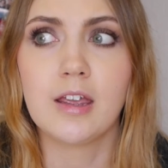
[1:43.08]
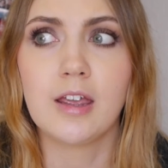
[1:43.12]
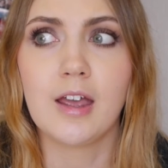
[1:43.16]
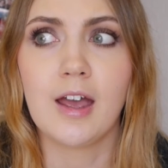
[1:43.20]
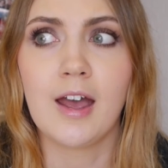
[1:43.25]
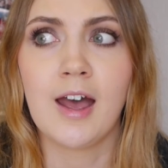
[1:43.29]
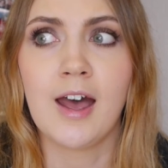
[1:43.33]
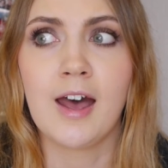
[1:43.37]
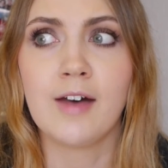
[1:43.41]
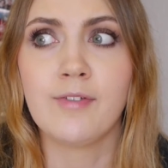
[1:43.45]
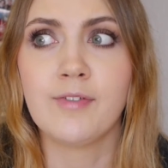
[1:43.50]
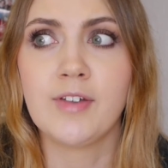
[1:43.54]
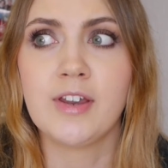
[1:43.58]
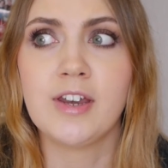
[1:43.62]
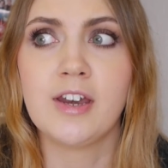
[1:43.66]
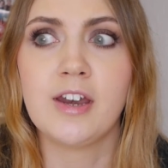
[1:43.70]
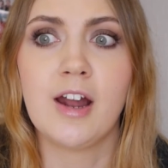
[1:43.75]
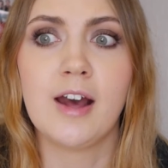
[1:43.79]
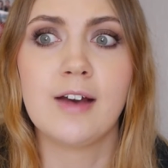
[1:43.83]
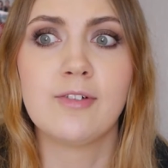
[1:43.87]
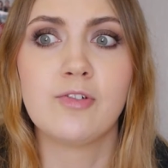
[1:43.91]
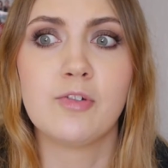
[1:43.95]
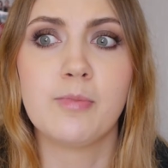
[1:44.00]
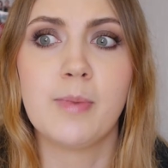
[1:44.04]
Having an
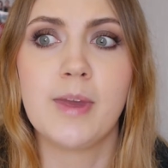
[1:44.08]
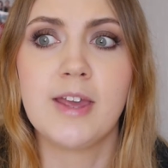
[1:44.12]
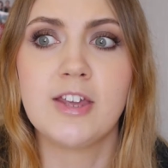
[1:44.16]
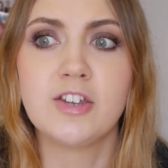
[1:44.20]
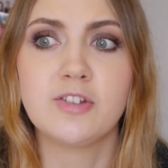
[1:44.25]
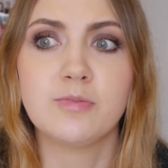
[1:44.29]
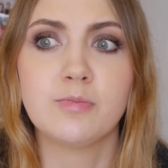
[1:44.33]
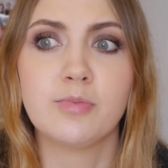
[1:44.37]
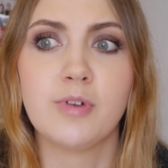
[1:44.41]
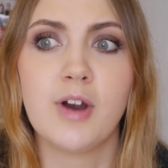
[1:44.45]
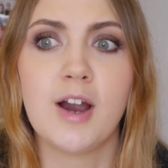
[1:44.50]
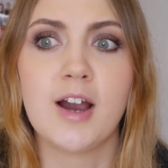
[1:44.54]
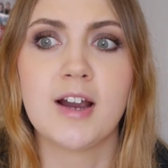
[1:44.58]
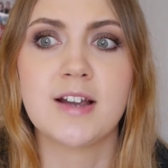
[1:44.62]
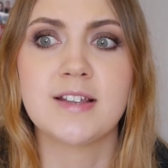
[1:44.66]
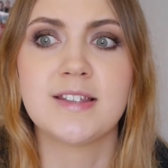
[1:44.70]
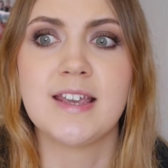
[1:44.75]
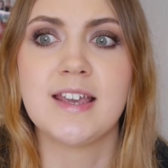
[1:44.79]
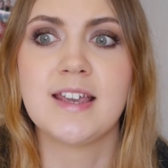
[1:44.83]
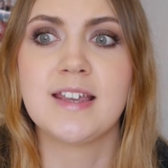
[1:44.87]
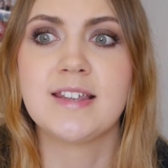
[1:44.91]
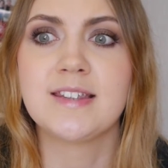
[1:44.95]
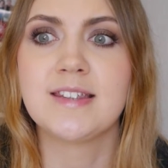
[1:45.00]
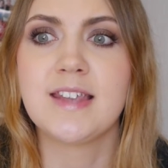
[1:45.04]
affirmation
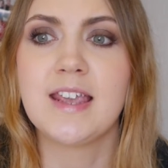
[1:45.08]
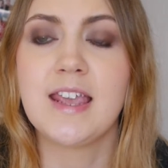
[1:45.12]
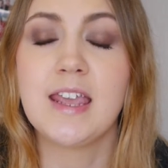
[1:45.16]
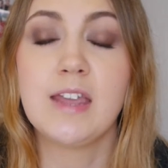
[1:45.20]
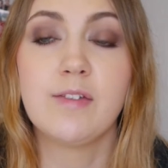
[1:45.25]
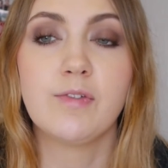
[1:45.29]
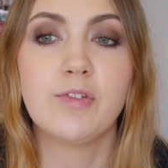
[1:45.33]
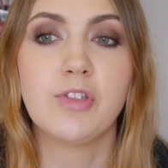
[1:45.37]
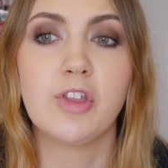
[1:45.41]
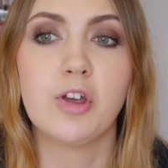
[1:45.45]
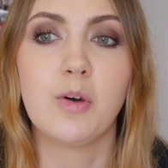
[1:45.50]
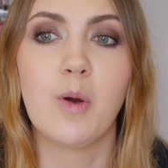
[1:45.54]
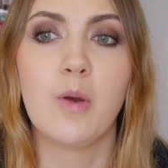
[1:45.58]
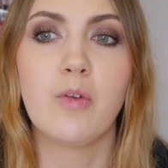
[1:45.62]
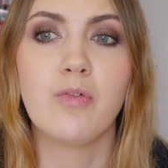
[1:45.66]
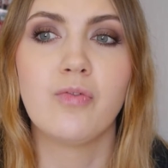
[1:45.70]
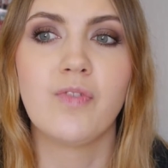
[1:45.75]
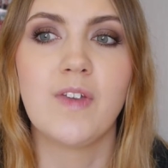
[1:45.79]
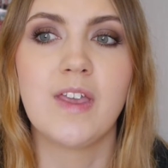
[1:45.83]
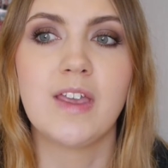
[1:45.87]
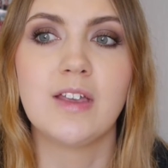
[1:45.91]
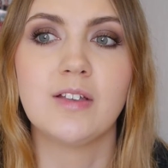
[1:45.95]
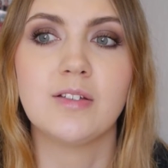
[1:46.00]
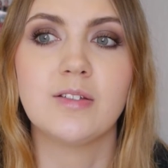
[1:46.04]
practice, even though it
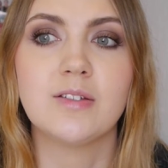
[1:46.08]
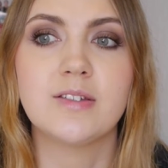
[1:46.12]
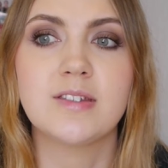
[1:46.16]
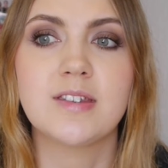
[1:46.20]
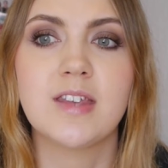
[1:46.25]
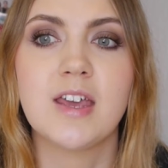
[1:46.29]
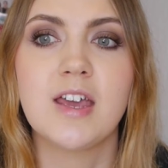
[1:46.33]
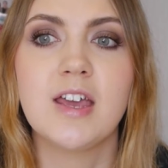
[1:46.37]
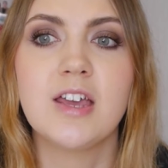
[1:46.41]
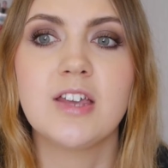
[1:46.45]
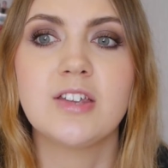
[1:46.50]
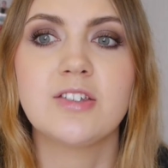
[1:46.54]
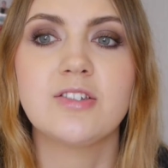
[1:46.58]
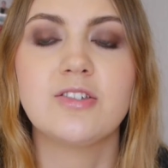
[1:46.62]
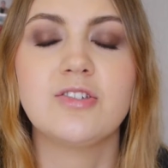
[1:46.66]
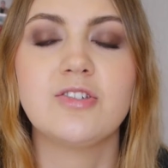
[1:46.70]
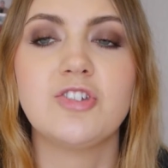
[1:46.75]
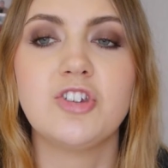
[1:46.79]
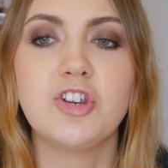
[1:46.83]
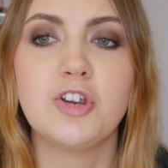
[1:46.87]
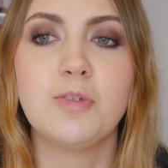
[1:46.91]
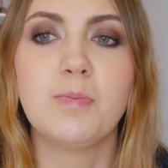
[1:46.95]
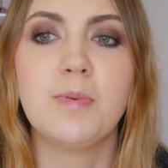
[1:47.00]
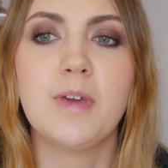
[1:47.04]
feels
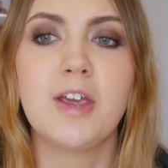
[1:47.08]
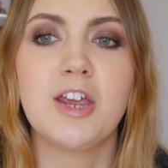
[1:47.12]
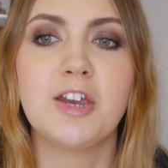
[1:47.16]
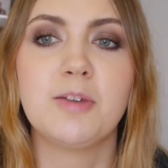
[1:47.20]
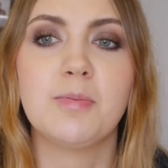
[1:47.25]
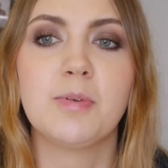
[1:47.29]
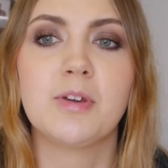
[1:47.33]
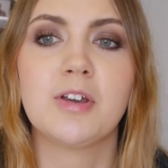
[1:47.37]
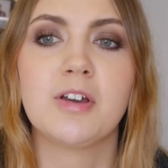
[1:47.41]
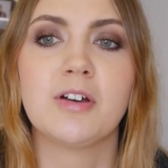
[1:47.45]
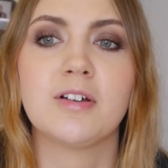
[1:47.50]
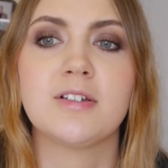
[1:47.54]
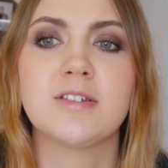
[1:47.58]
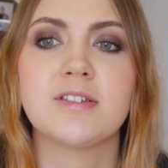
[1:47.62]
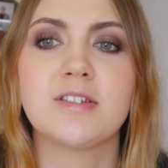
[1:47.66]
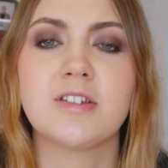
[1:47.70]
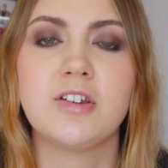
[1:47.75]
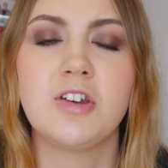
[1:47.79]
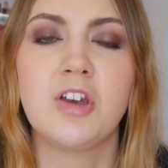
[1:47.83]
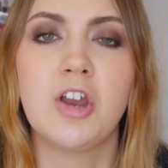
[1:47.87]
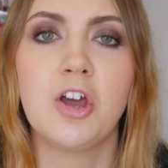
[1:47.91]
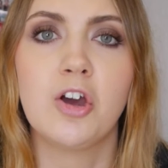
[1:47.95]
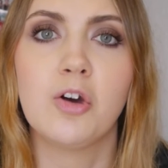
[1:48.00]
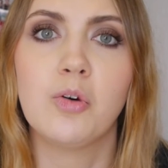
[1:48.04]
stupid, because
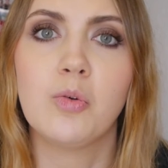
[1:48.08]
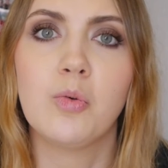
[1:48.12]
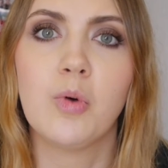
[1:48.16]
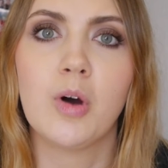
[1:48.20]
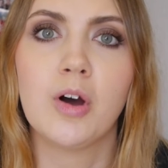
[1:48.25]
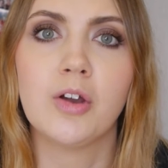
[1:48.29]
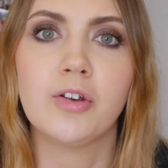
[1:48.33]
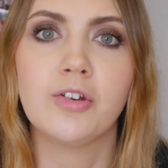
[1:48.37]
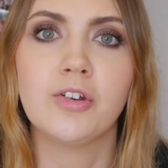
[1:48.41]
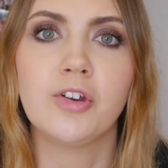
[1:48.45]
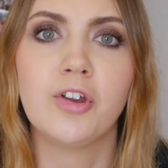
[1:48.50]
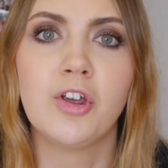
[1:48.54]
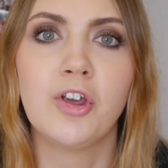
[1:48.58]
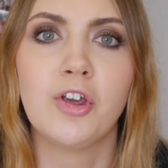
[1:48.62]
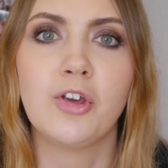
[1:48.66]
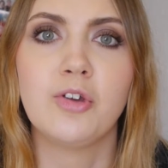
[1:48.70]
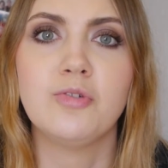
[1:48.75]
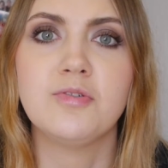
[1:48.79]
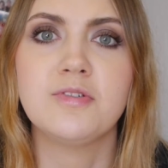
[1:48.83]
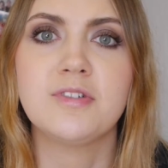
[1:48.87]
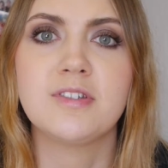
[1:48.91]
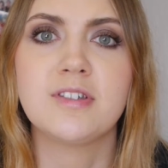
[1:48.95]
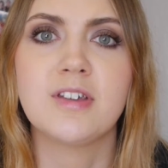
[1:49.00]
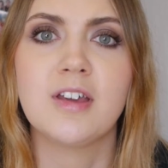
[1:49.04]
no one
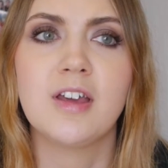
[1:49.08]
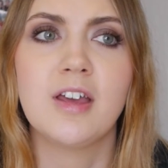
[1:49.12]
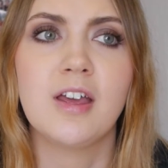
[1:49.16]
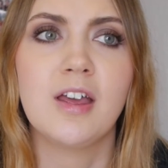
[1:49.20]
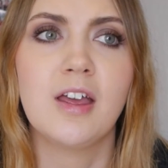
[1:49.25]
who's,